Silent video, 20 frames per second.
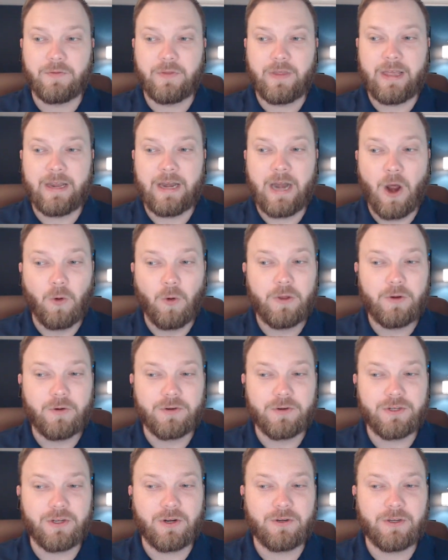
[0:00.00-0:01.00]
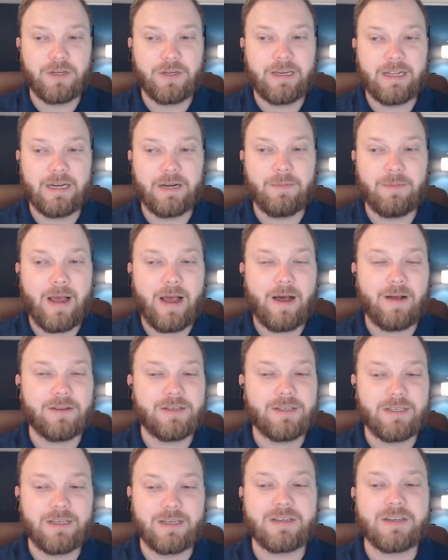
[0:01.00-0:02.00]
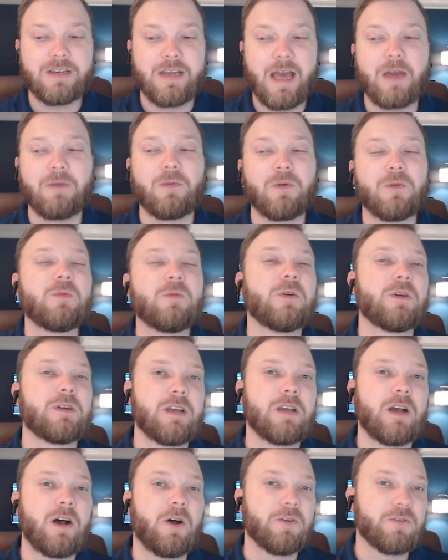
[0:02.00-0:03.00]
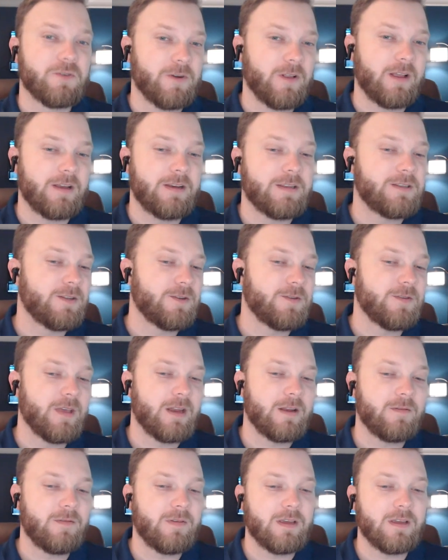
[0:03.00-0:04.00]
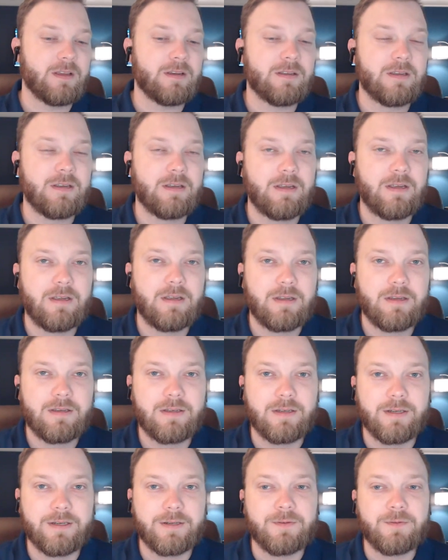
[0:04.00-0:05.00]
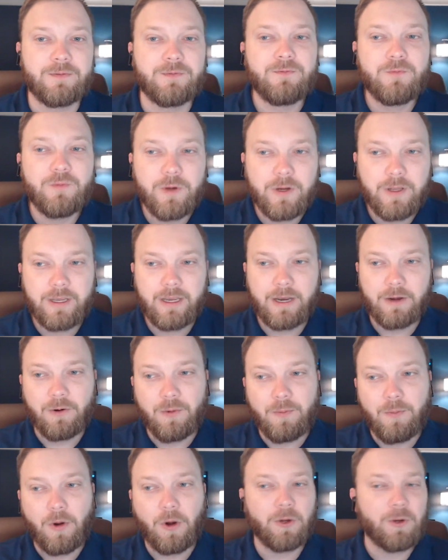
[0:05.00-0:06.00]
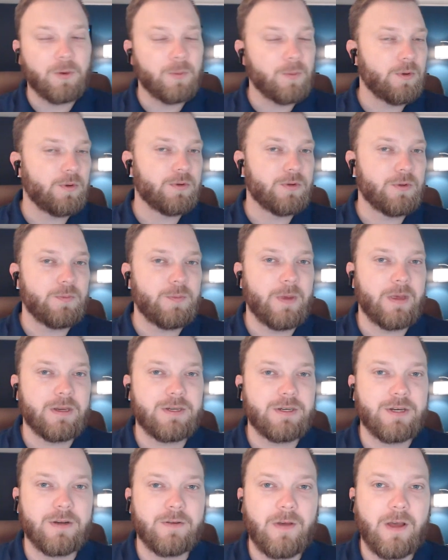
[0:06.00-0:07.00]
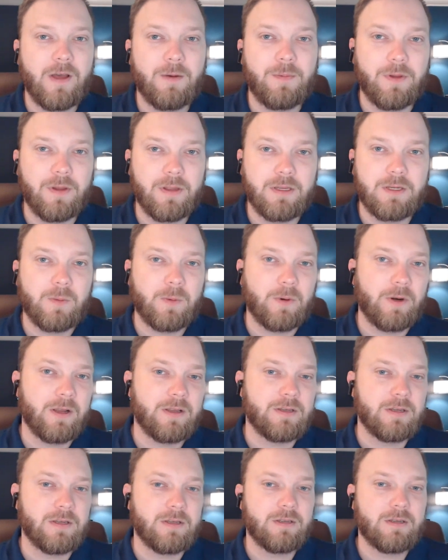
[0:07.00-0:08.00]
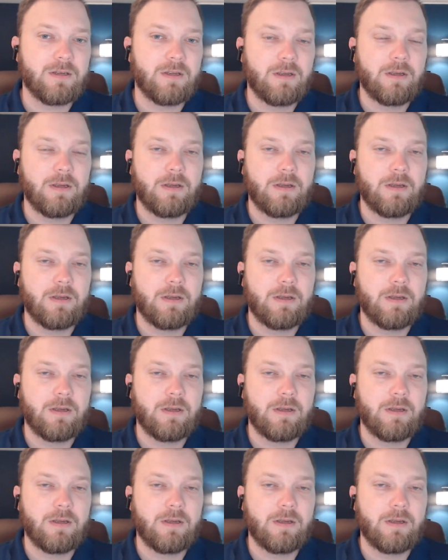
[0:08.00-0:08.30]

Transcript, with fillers: it only resulted in about 6 911 calls related to that event. So really a remarkable depiction of how police presence